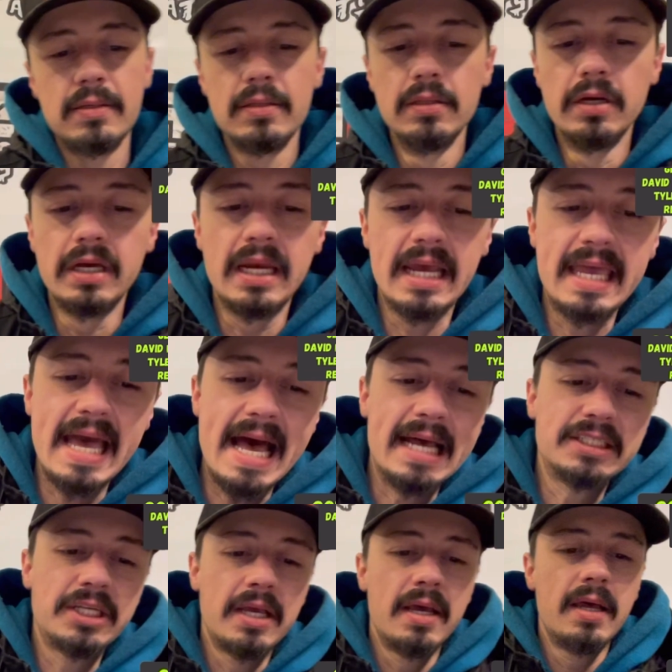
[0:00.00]
Looking to
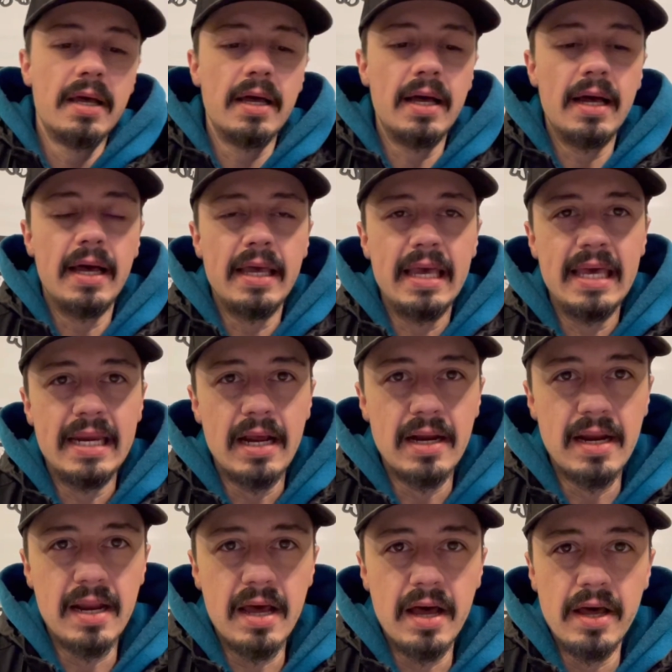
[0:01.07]
cash in
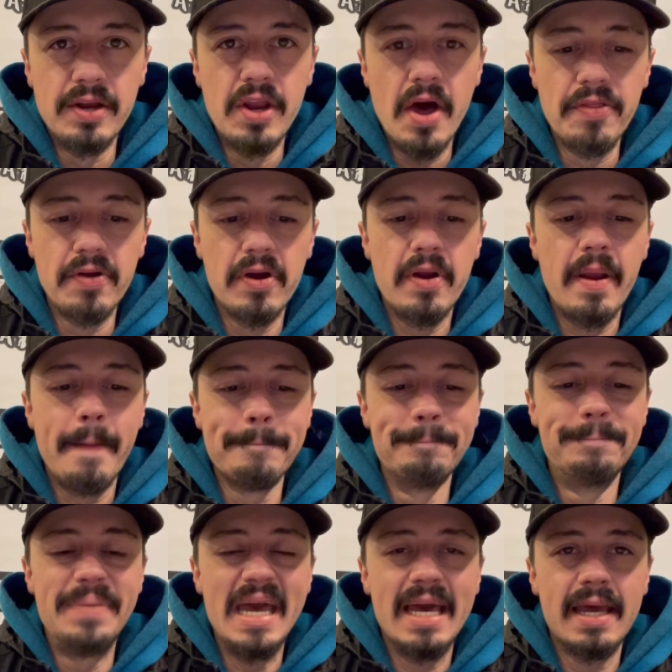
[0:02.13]
on another
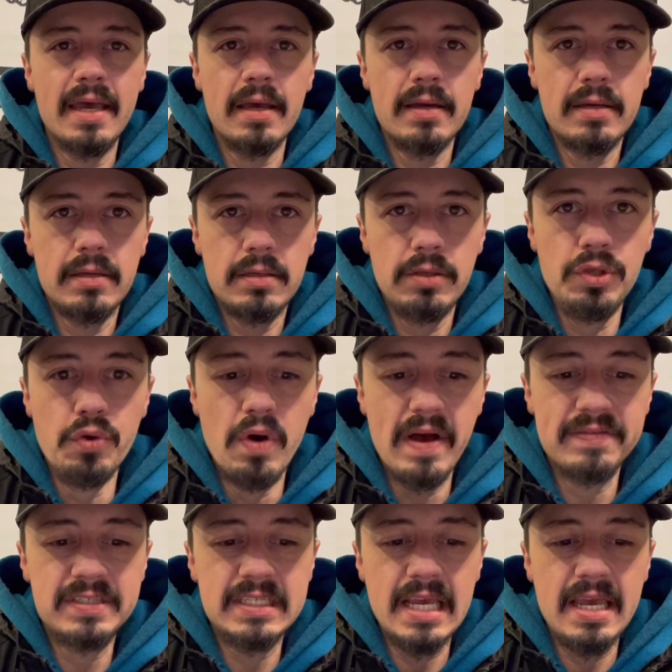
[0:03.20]
big
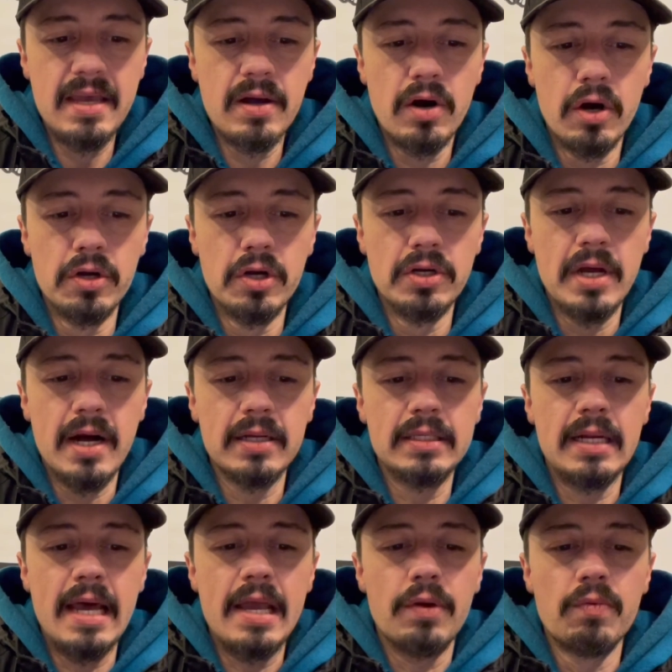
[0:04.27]
UFC underdog
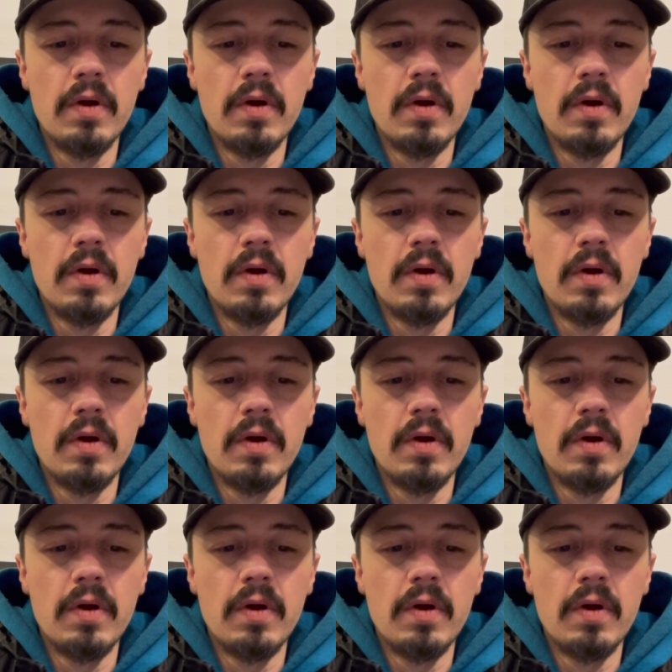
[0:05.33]
tonight.